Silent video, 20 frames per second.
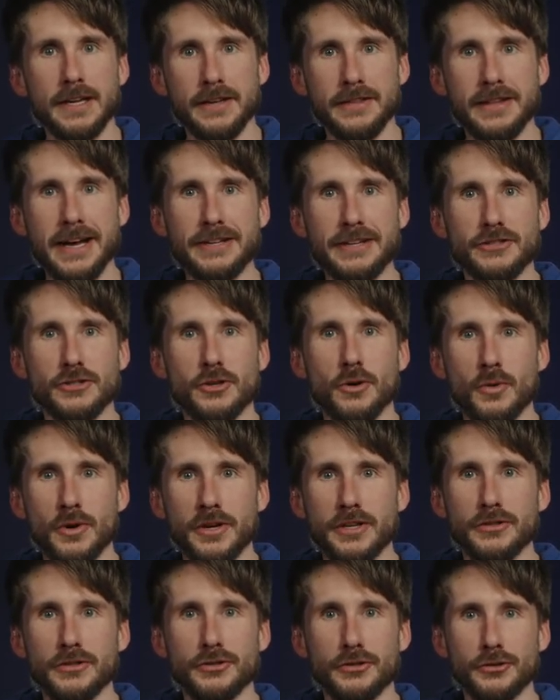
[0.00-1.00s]
that's
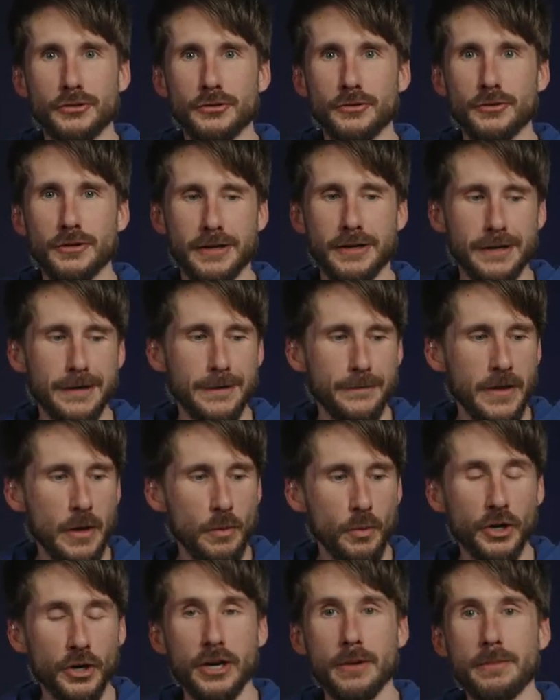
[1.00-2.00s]
going to um, that
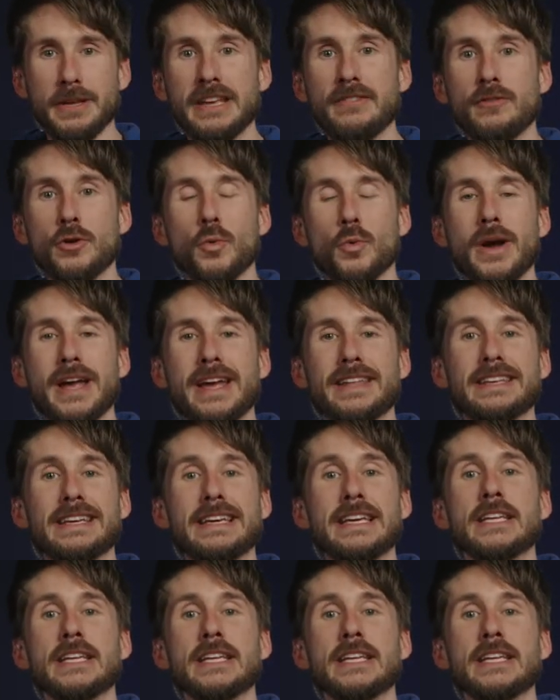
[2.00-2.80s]
we're going to be giving away at the